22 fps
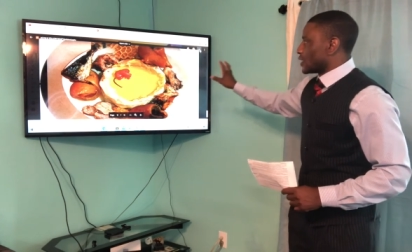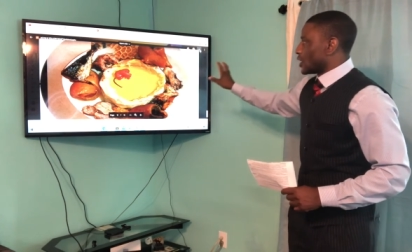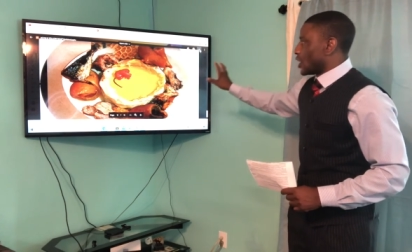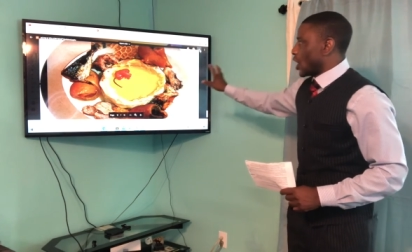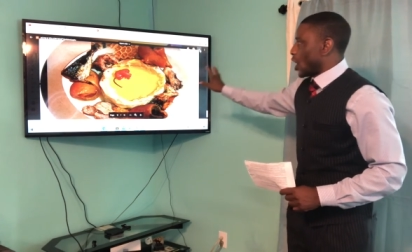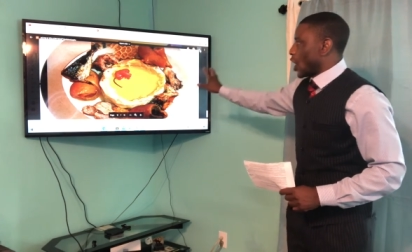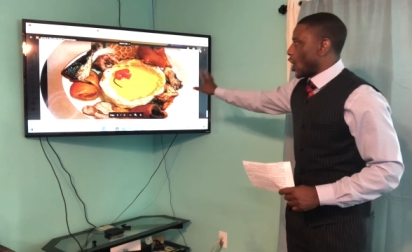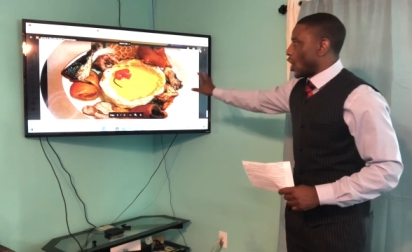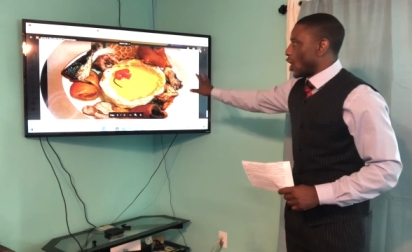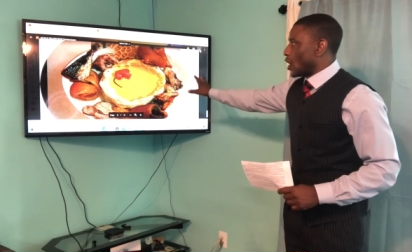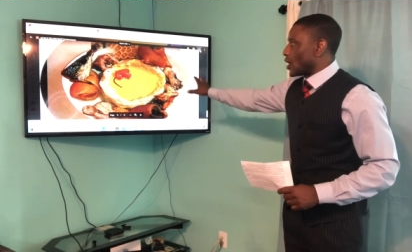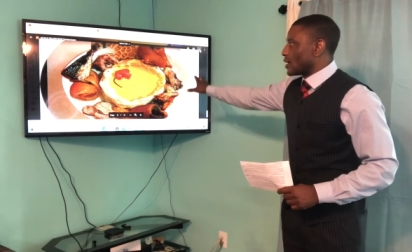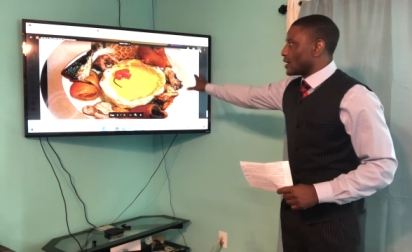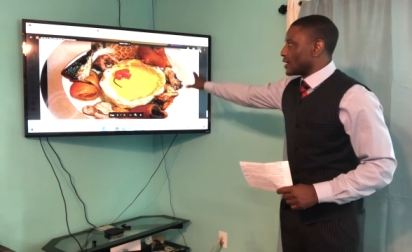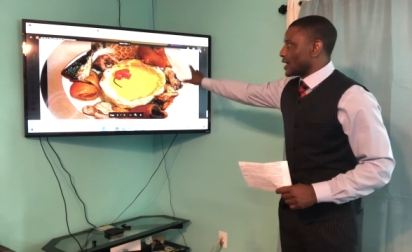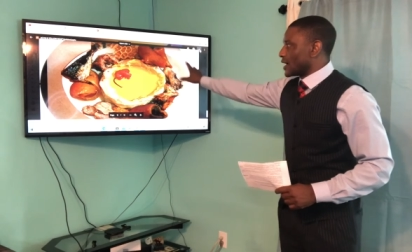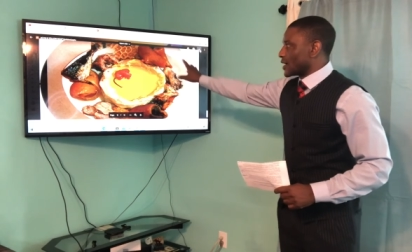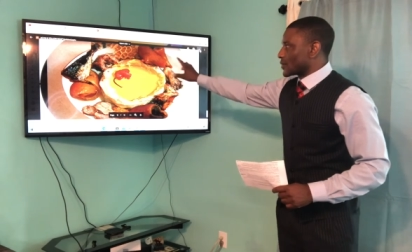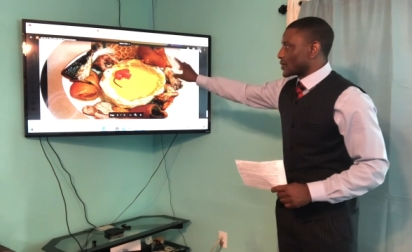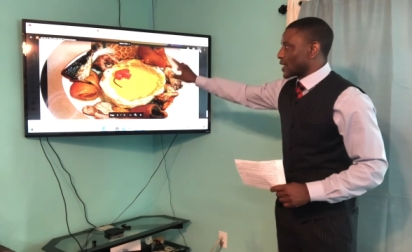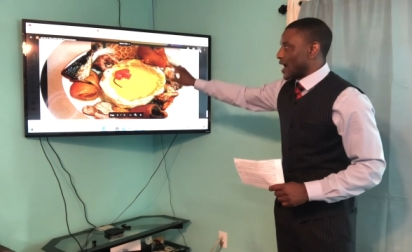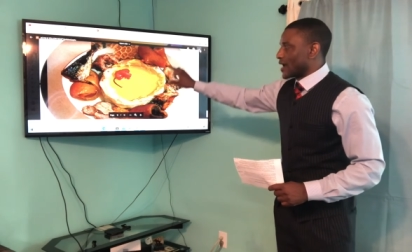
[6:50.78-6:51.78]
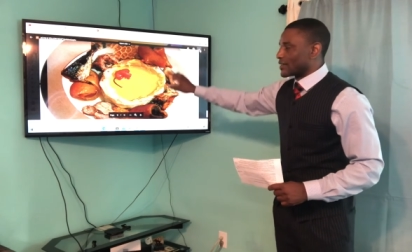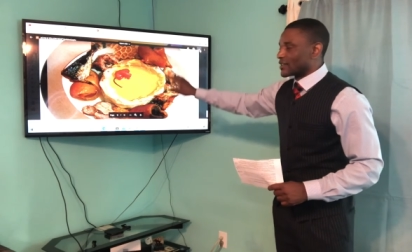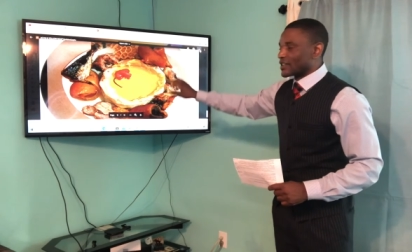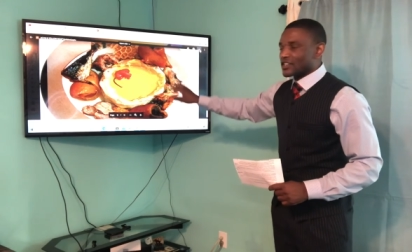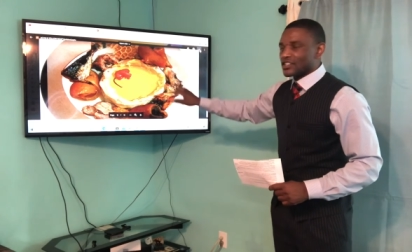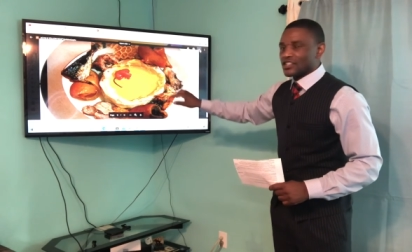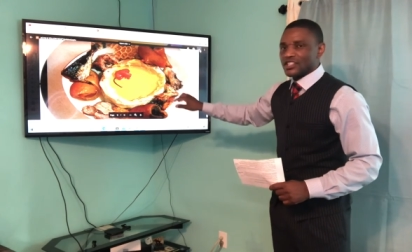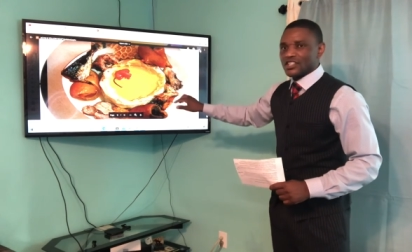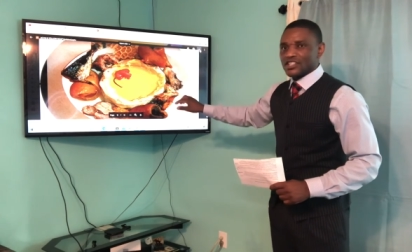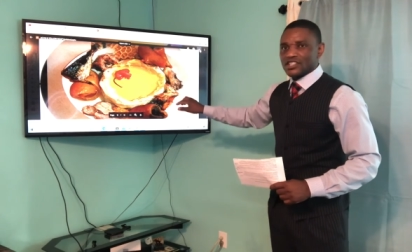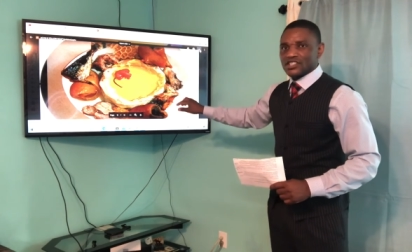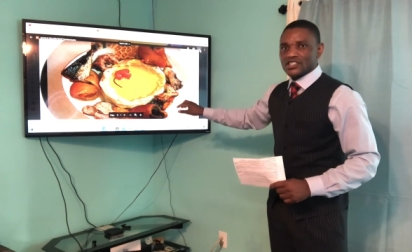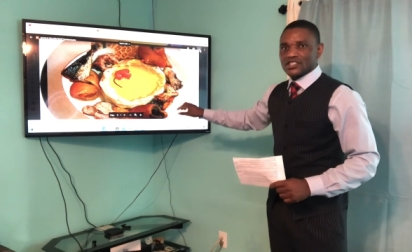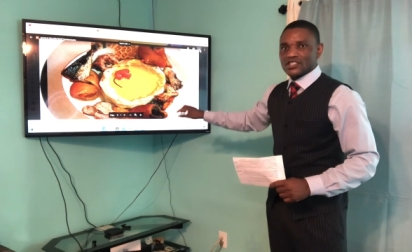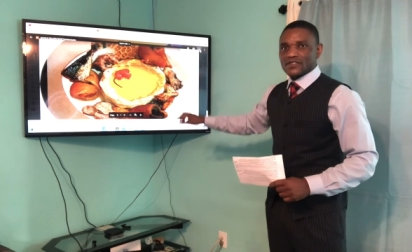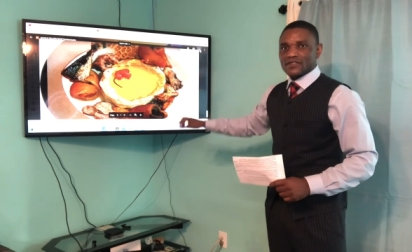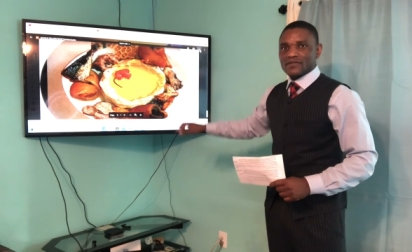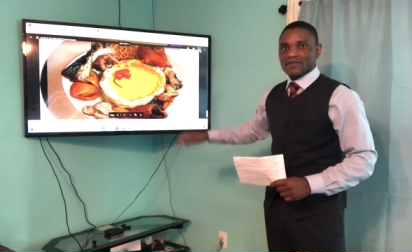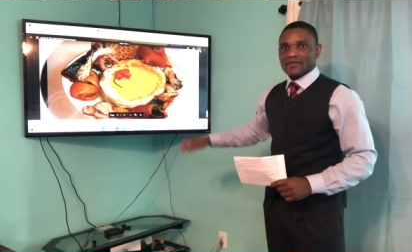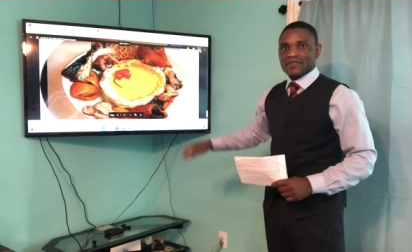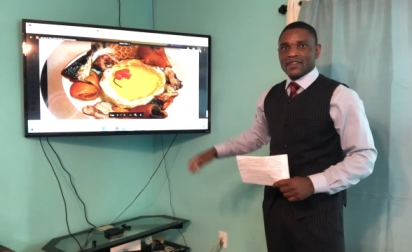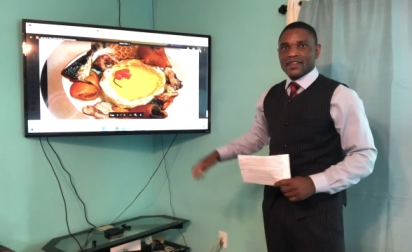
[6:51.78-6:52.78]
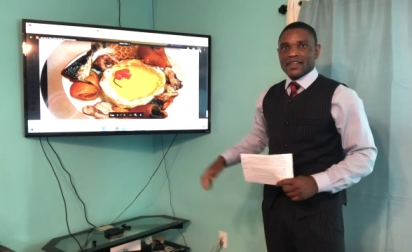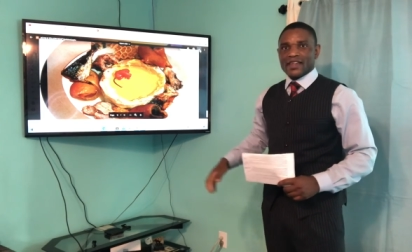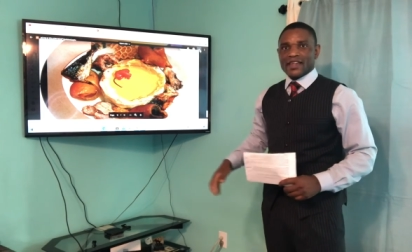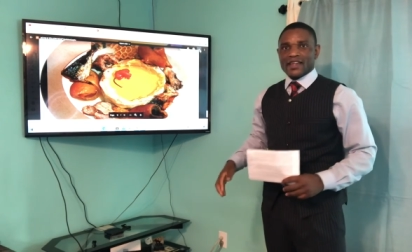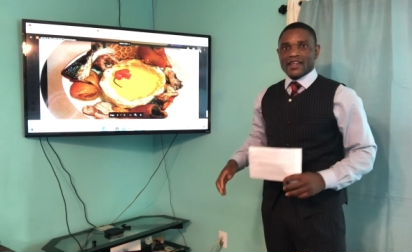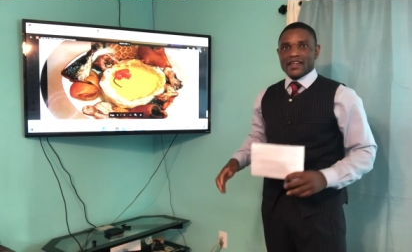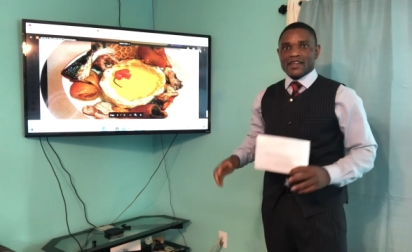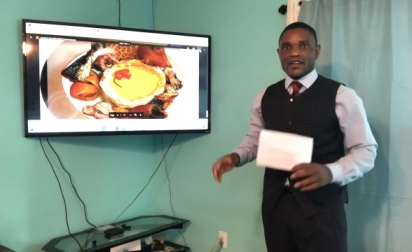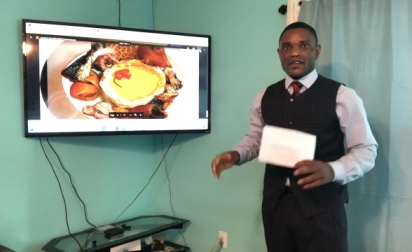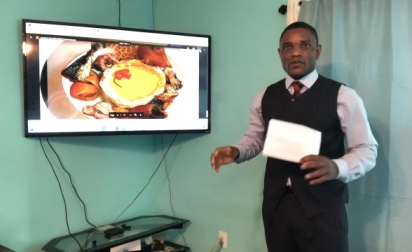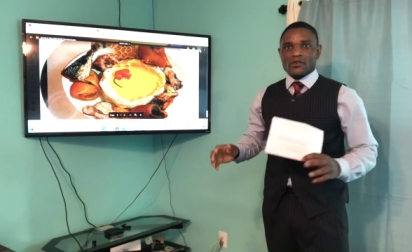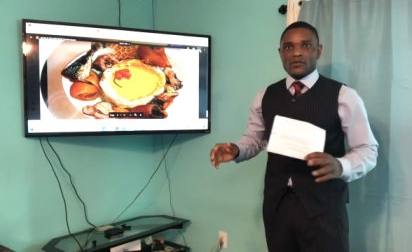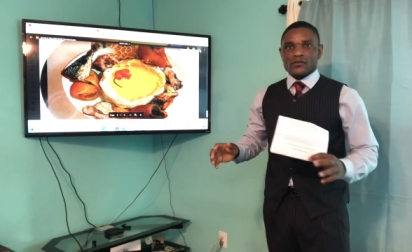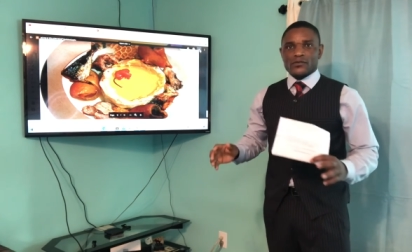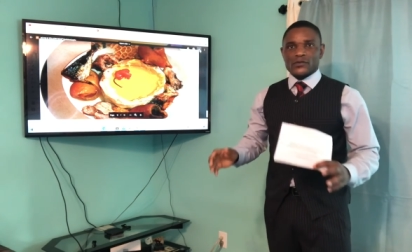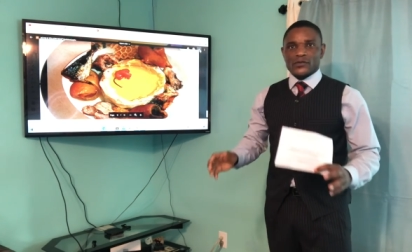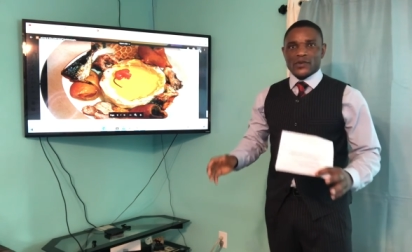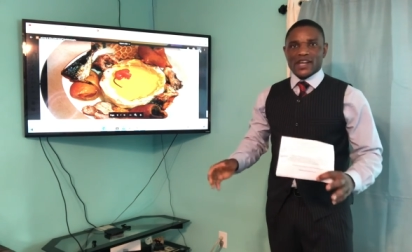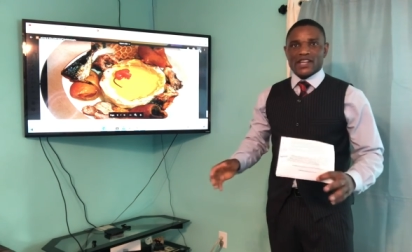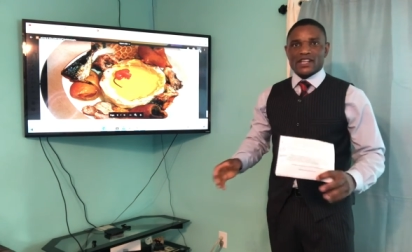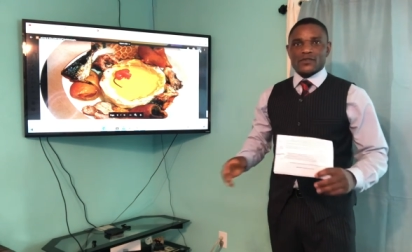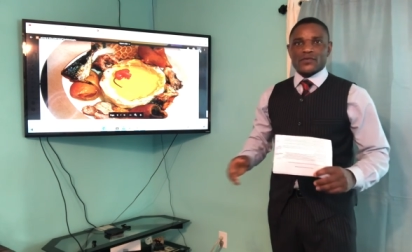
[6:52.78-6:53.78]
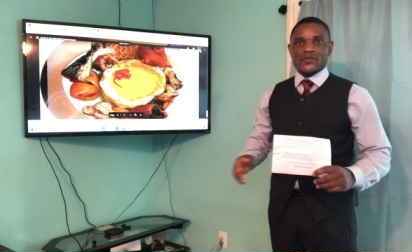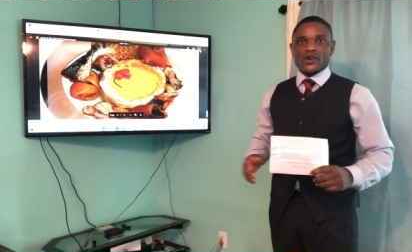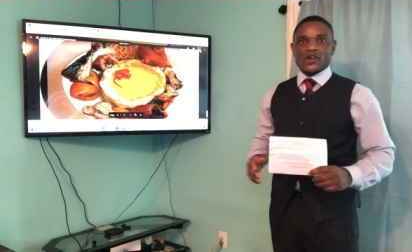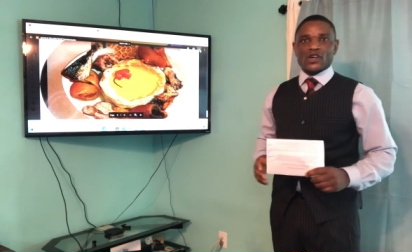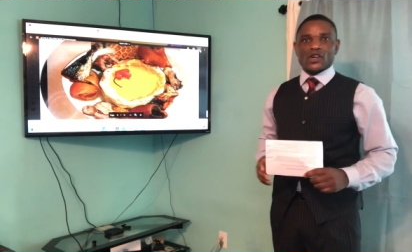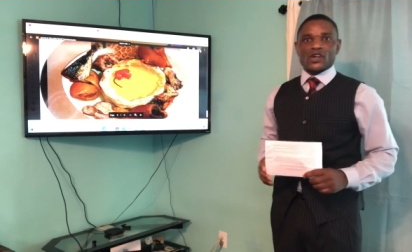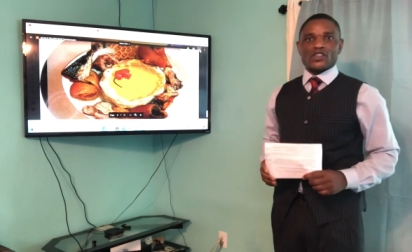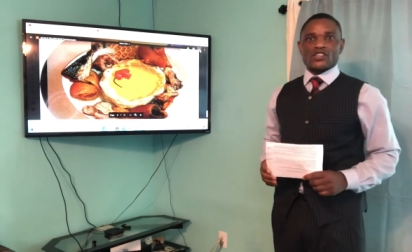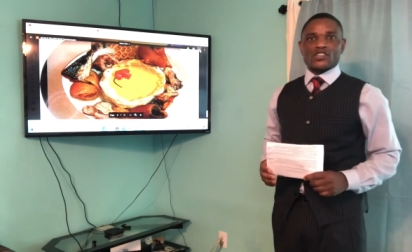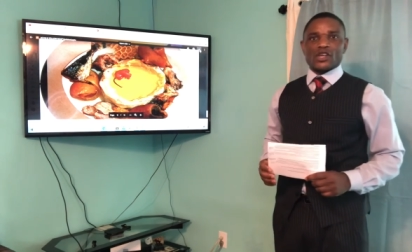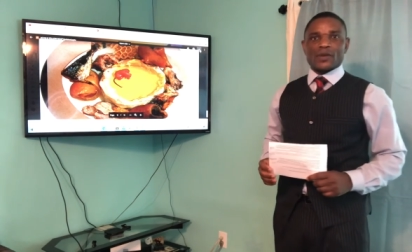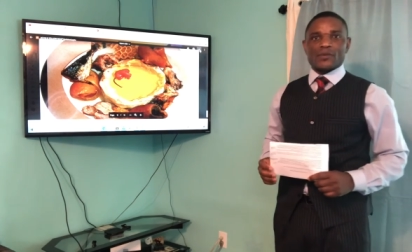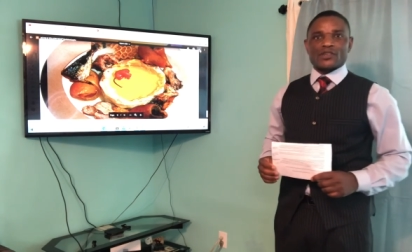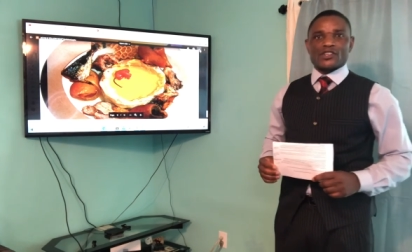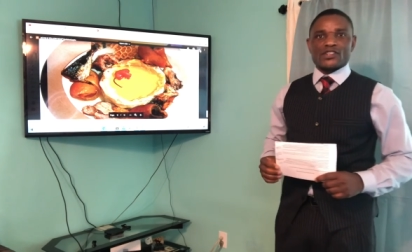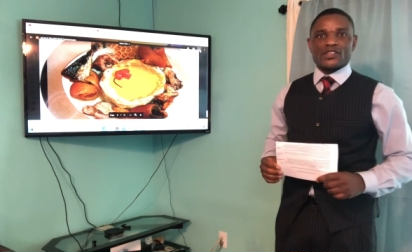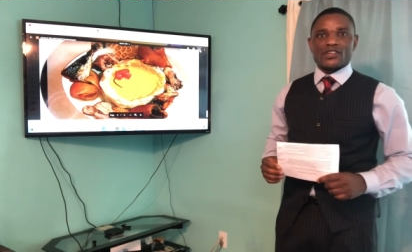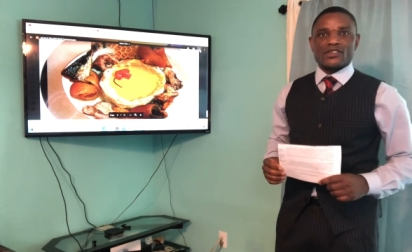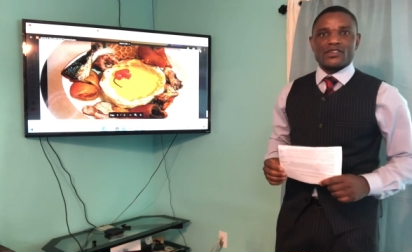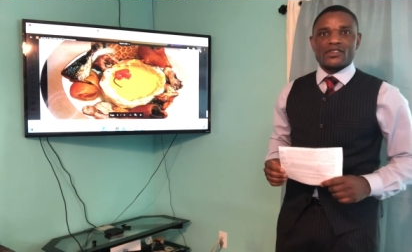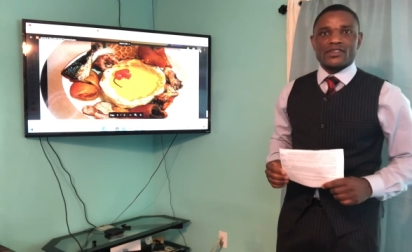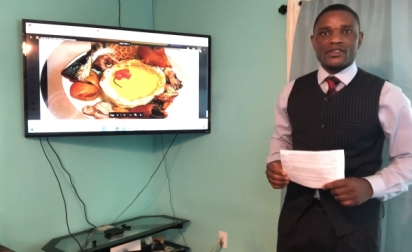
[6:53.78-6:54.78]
all around the dish, ready for consumption.